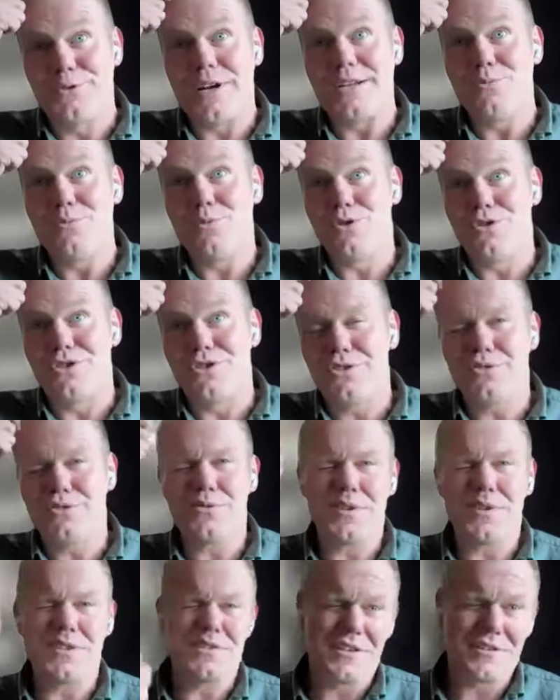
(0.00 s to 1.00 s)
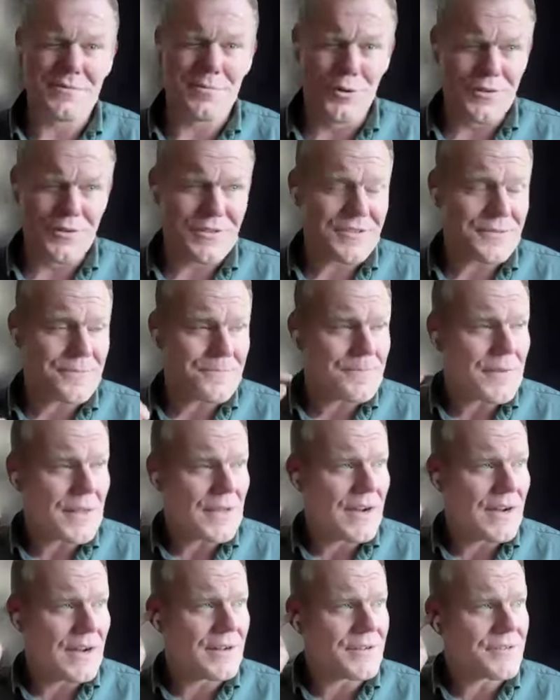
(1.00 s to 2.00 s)
the training was just over 6
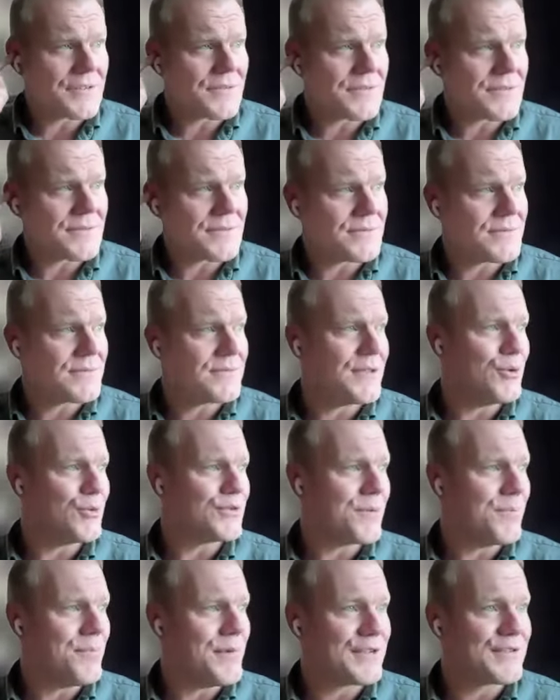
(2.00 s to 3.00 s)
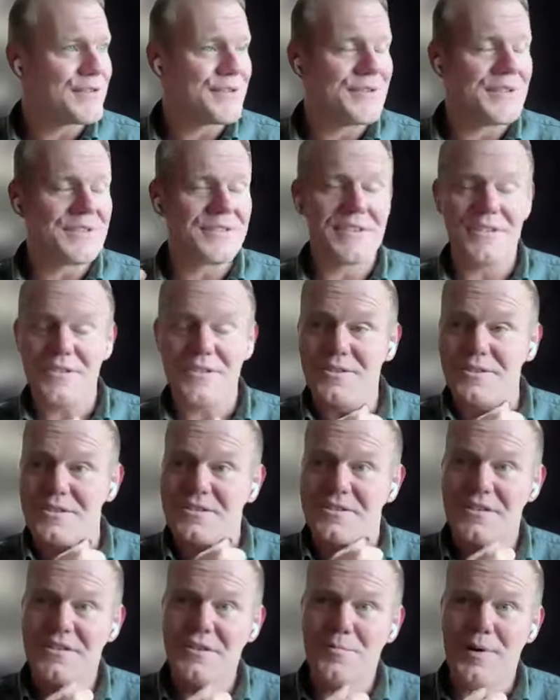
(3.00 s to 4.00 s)
months, and it was amazing. The
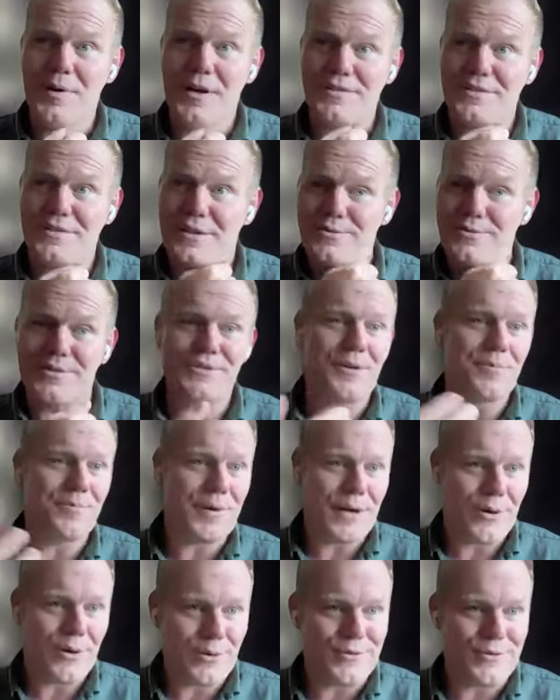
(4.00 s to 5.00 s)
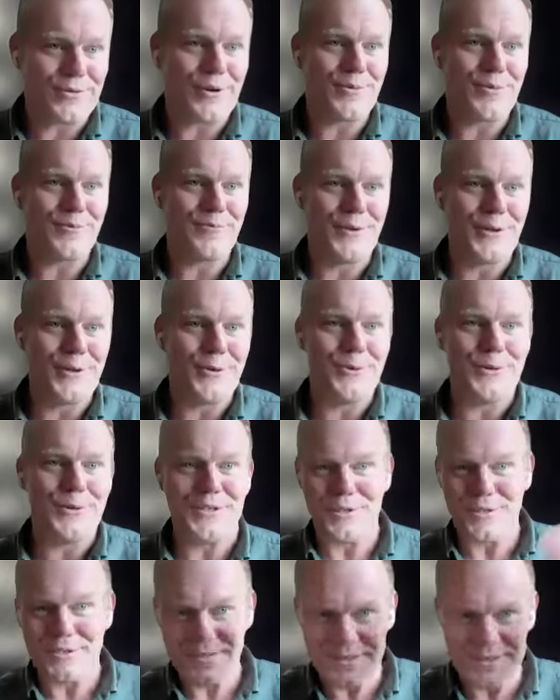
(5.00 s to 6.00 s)
day the day you pass out and your parents come and
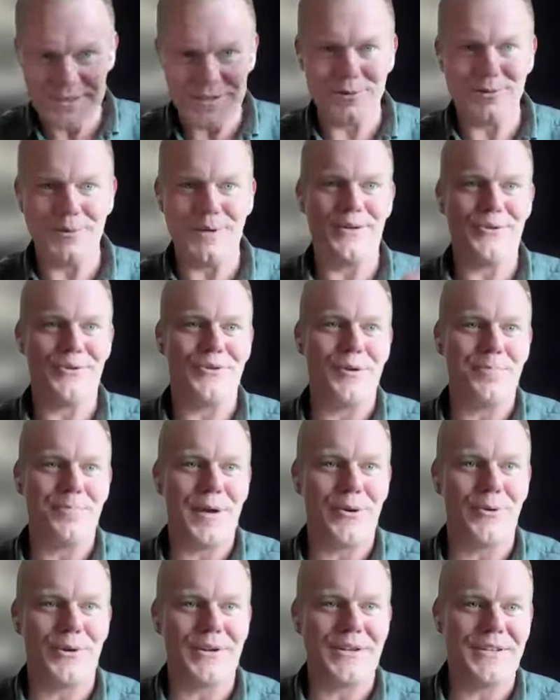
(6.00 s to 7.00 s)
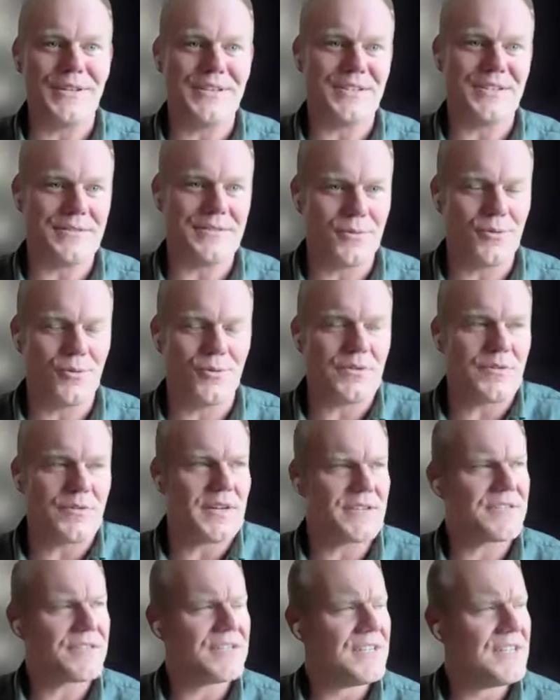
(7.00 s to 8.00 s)
view, and you're wearing the beret and
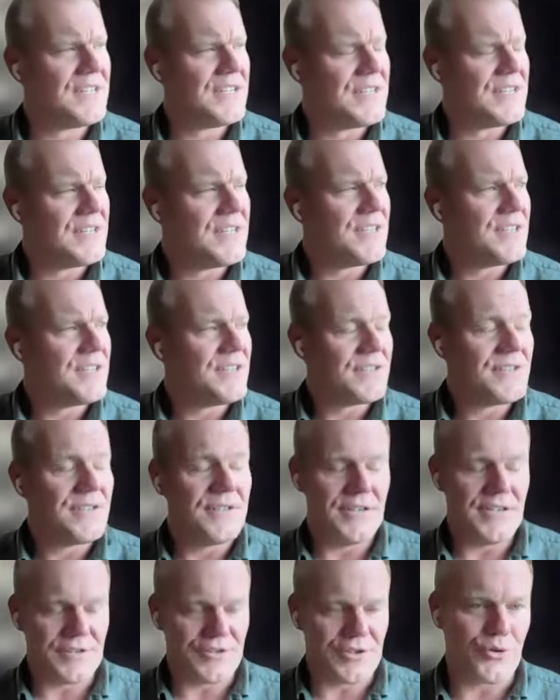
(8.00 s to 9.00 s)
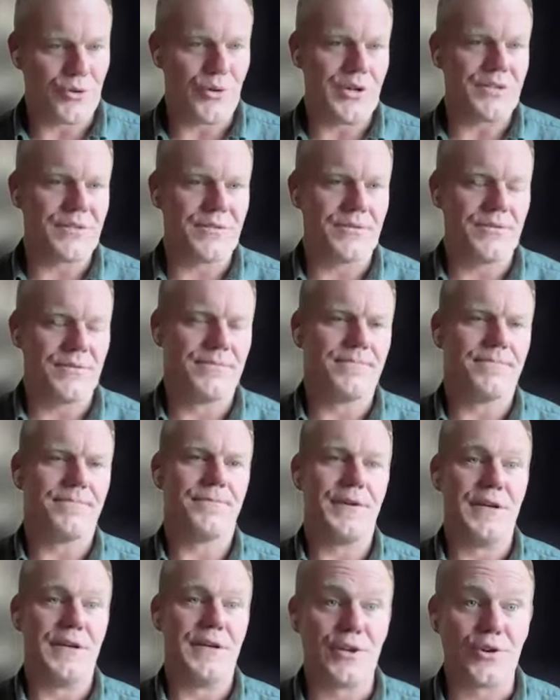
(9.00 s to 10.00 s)
all of that. It's a great
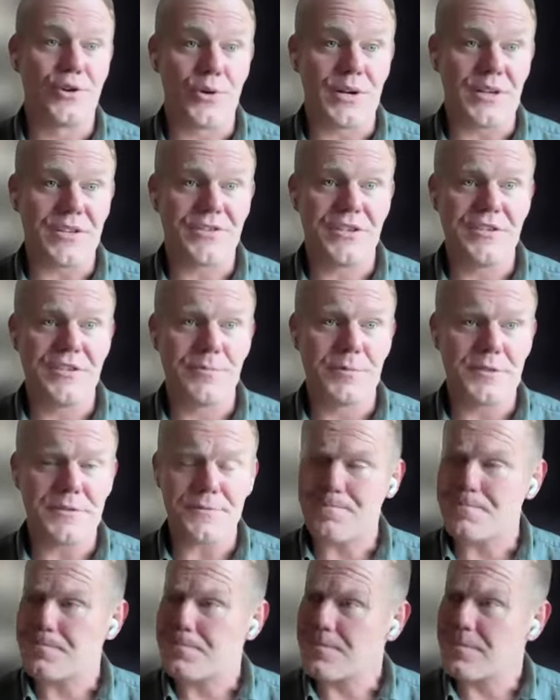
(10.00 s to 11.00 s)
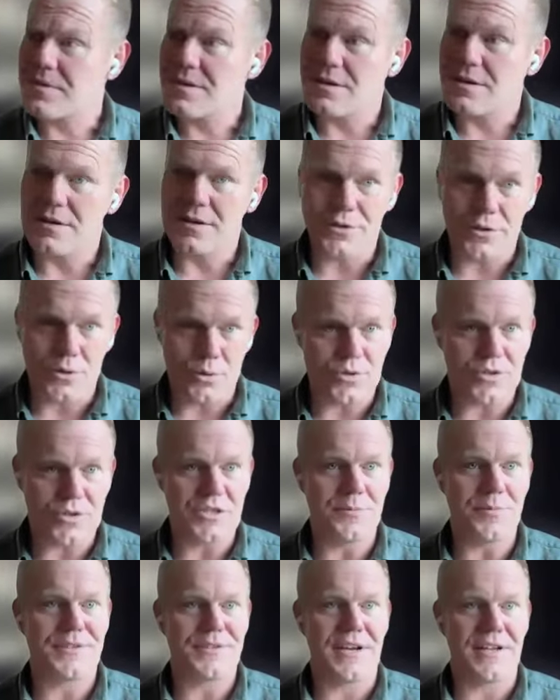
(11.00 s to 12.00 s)
feeling, great achievement. And you
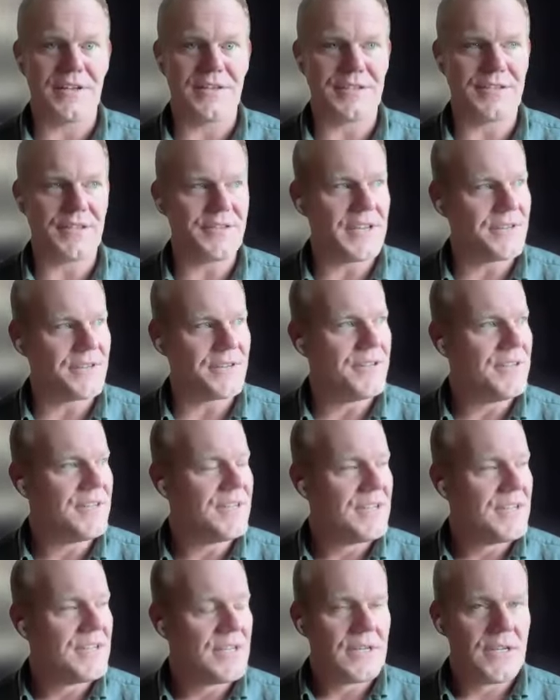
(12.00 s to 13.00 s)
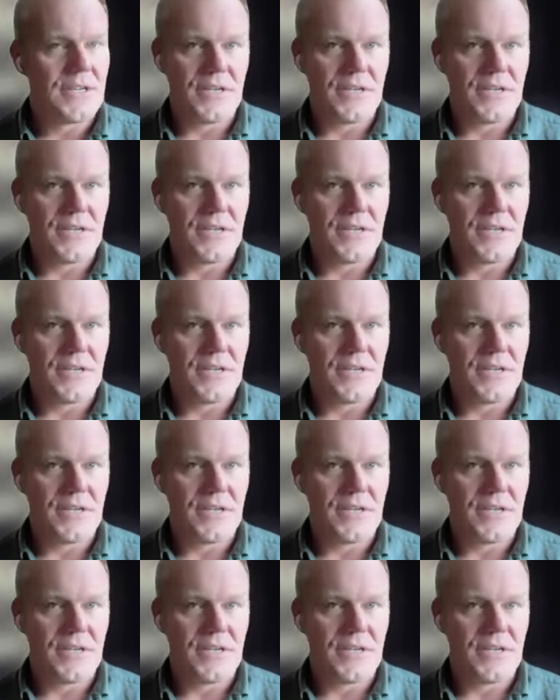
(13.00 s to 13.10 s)
go to your battalion, and then